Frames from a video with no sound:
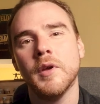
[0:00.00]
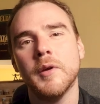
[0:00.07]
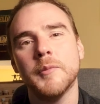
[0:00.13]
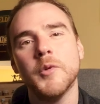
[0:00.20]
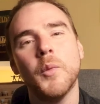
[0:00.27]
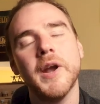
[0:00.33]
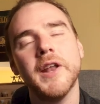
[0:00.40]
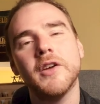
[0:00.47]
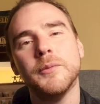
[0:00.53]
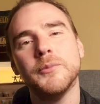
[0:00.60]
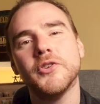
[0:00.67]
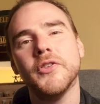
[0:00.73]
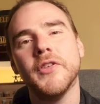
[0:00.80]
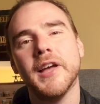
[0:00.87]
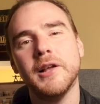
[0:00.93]
But when it comes
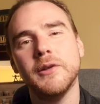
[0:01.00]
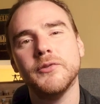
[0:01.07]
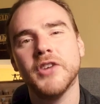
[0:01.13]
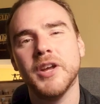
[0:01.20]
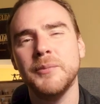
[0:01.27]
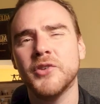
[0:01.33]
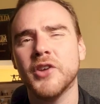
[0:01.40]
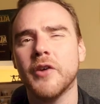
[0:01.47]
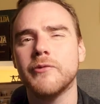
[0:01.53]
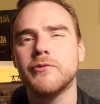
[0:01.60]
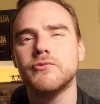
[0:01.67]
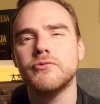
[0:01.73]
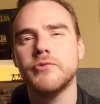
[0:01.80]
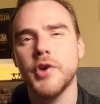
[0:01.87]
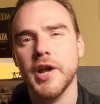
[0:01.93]
to the elf teams that have
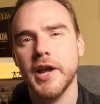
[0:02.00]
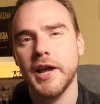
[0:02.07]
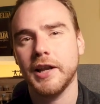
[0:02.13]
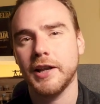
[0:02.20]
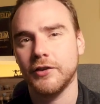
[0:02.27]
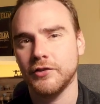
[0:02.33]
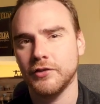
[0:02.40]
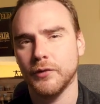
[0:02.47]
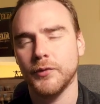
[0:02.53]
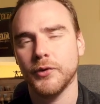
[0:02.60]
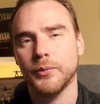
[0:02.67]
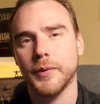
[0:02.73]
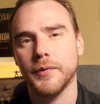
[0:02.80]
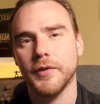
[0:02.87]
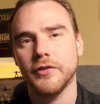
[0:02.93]
really suffered
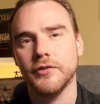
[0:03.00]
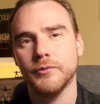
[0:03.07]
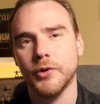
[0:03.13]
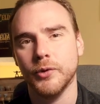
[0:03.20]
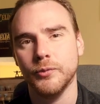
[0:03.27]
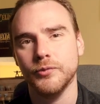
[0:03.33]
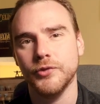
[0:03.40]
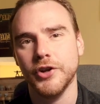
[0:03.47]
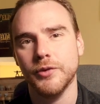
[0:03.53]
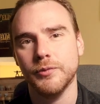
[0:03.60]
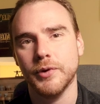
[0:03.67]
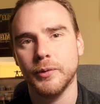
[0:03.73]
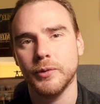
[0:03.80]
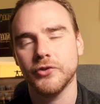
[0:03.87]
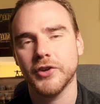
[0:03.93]
with this new
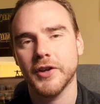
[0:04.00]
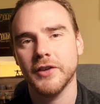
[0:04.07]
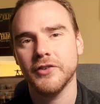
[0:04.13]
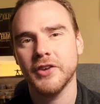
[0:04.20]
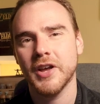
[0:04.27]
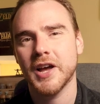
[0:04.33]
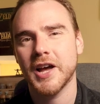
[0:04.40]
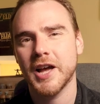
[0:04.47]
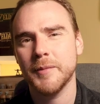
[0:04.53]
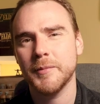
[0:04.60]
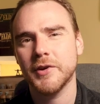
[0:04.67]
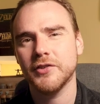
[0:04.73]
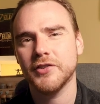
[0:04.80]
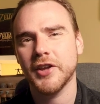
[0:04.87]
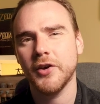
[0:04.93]
rule change, I'm
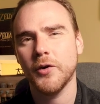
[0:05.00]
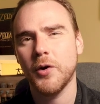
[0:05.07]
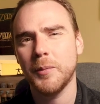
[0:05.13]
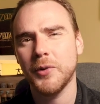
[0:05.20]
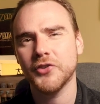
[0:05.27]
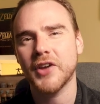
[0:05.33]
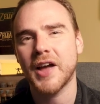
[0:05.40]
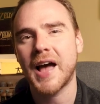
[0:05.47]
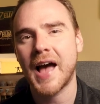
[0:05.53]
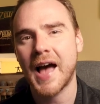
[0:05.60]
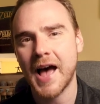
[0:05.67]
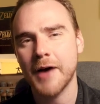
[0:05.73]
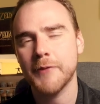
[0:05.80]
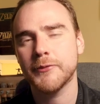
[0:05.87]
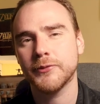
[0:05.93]
going to say you almost
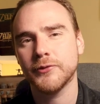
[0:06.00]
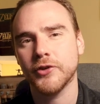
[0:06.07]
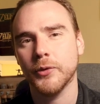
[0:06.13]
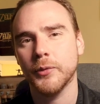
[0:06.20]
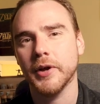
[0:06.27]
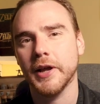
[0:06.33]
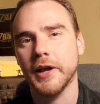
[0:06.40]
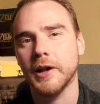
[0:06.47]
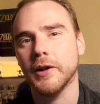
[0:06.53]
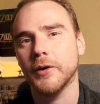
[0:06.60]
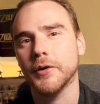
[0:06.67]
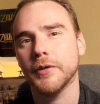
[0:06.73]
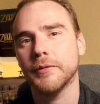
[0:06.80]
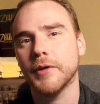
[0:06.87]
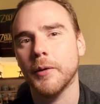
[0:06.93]
have to
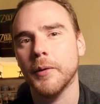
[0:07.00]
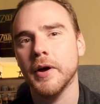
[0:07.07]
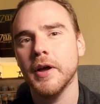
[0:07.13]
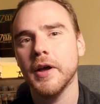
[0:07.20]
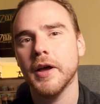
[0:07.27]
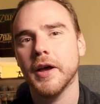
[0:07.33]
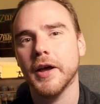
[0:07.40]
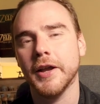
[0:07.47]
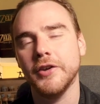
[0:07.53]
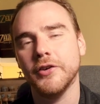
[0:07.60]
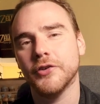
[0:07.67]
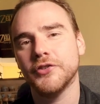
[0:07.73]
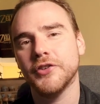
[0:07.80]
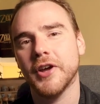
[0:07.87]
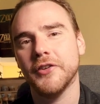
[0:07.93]
include a thrower in
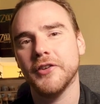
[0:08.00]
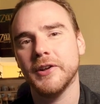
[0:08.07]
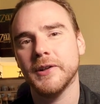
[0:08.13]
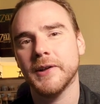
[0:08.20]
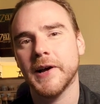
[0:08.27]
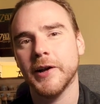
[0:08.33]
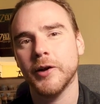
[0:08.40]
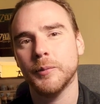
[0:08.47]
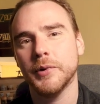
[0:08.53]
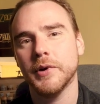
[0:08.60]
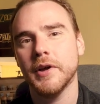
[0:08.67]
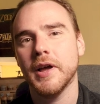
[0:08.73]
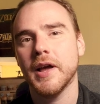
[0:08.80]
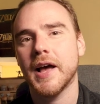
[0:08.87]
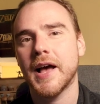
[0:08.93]
your starting lineup
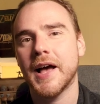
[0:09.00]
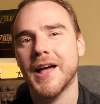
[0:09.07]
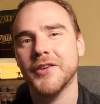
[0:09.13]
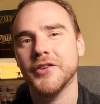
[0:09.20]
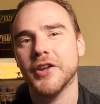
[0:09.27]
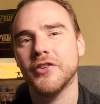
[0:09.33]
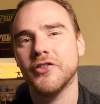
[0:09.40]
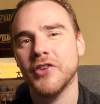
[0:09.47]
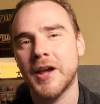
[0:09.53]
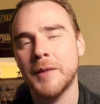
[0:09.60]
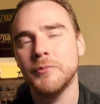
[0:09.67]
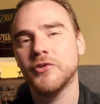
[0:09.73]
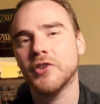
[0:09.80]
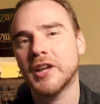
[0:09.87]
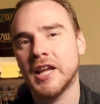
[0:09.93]
and
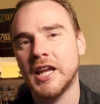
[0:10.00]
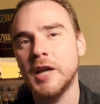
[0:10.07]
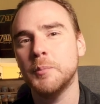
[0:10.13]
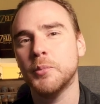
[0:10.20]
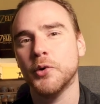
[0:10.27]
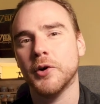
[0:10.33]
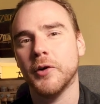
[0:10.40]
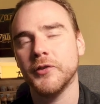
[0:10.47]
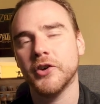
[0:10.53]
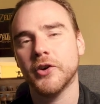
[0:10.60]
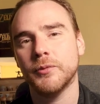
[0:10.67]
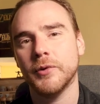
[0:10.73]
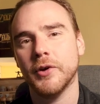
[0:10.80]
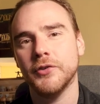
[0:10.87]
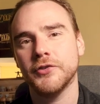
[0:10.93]
attempt to keep one on your
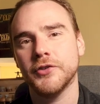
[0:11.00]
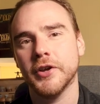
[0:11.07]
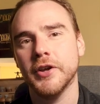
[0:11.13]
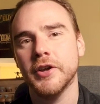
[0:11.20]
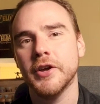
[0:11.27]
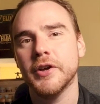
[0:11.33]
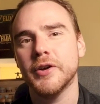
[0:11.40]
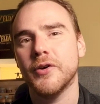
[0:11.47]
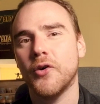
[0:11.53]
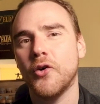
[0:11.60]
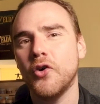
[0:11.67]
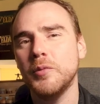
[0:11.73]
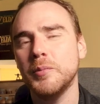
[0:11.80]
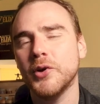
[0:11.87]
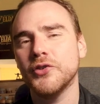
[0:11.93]
roster
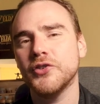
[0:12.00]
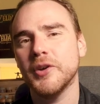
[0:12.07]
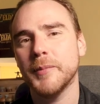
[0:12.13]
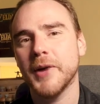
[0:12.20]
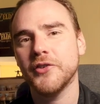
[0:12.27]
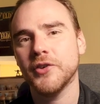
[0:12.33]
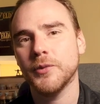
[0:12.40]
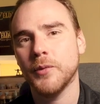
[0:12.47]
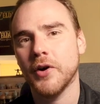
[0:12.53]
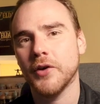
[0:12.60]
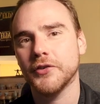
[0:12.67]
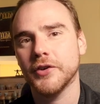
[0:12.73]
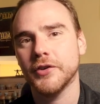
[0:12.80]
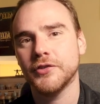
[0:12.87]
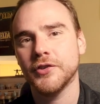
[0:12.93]
almost no matter
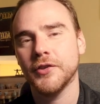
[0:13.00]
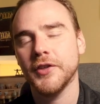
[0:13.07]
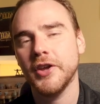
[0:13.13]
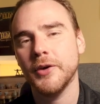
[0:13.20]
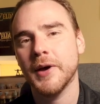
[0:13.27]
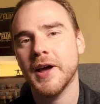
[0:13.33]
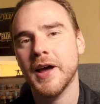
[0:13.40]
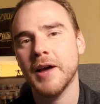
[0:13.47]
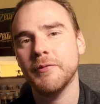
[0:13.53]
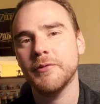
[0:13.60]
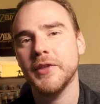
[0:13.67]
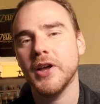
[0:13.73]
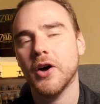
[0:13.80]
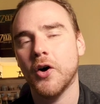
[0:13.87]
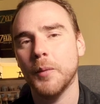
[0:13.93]
what, so that you have
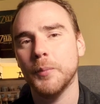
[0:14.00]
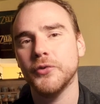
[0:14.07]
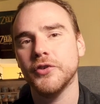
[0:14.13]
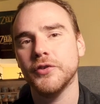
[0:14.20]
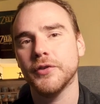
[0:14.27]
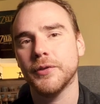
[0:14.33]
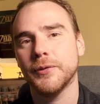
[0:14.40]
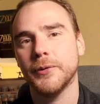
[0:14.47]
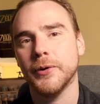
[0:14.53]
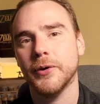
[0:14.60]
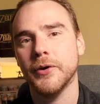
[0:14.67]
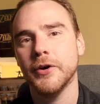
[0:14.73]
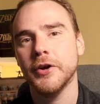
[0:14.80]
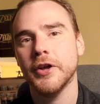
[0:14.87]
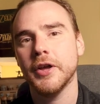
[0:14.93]
the option to
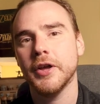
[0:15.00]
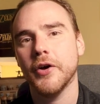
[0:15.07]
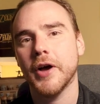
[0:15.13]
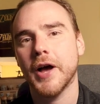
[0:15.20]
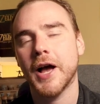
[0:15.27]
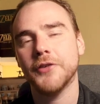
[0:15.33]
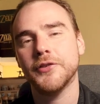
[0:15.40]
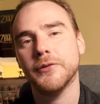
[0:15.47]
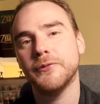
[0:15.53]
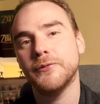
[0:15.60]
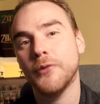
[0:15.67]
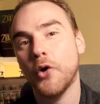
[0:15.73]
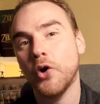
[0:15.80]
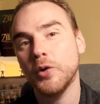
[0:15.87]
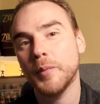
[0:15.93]
throw as a
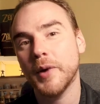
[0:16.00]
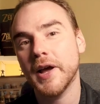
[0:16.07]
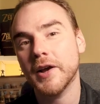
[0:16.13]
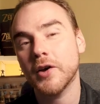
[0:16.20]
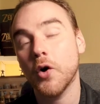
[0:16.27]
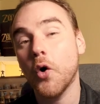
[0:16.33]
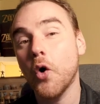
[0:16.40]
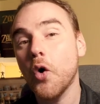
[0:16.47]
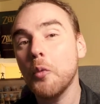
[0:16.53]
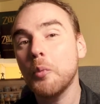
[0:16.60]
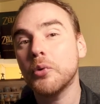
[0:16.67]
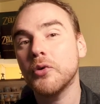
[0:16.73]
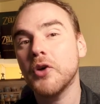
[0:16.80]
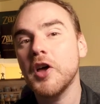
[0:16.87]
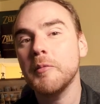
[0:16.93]
fallback or
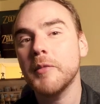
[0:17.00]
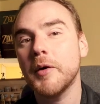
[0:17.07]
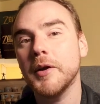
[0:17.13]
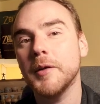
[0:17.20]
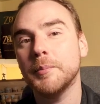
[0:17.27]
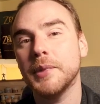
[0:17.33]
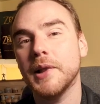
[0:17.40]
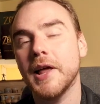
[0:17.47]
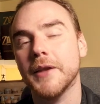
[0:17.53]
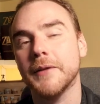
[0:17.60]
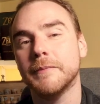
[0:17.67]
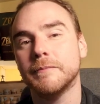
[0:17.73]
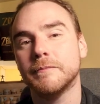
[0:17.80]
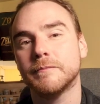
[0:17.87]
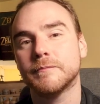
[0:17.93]
primary
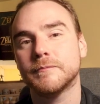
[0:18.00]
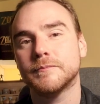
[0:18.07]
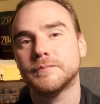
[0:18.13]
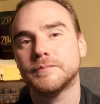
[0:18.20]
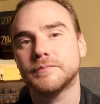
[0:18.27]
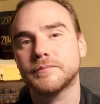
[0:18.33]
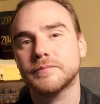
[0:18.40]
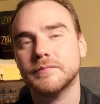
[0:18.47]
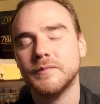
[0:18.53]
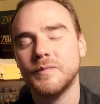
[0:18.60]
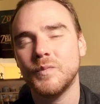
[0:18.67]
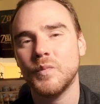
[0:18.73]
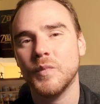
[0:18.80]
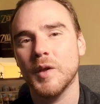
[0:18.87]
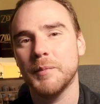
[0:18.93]
plan.
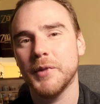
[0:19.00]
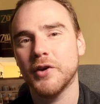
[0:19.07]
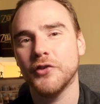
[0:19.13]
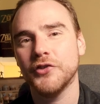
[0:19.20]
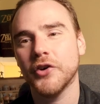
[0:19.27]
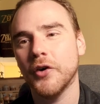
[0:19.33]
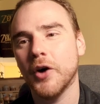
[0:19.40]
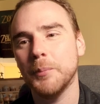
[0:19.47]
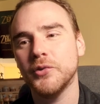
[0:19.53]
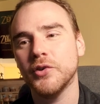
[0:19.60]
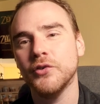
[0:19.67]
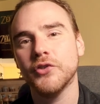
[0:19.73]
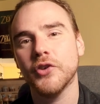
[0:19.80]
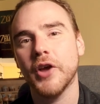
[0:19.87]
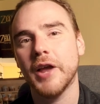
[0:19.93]
Because your
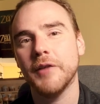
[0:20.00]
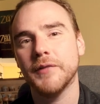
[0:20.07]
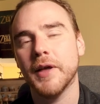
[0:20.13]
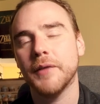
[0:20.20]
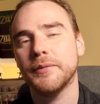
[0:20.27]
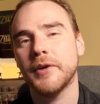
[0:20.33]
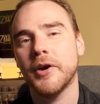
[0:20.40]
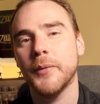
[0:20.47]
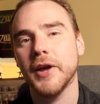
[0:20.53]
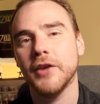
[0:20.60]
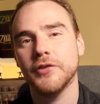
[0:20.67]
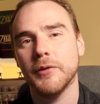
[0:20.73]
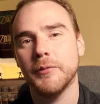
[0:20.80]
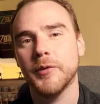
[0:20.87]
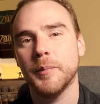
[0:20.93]
options, if that thrower
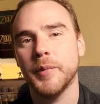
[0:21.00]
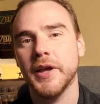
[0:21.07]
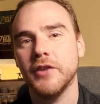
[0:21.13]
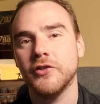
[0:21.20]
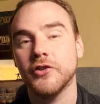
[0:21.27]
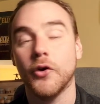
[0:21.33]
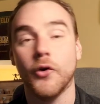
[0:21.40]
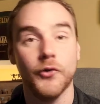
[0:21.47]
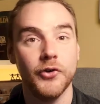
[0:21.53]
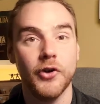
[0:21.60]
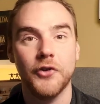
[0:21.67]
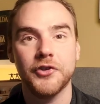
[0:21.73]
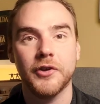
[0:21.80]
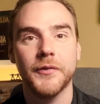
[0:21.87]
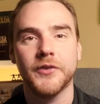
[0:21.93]
is off the pitch or
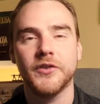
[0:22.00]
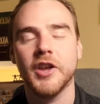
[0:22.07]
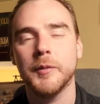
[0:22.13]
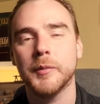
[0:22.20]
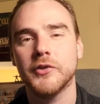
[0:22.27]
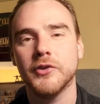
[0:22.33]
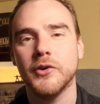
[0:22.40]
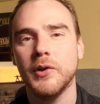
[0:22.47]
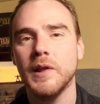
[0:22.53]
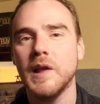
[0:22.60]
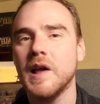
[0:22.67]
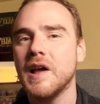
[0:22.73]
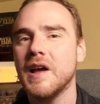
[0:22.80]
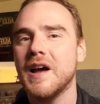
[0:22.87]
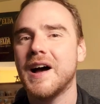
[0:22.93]
not on the team at all,
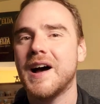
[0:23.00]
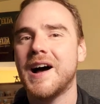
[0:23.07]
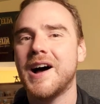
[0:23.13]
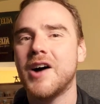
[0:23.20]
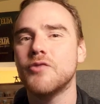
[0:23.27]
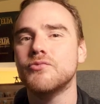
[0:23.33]
are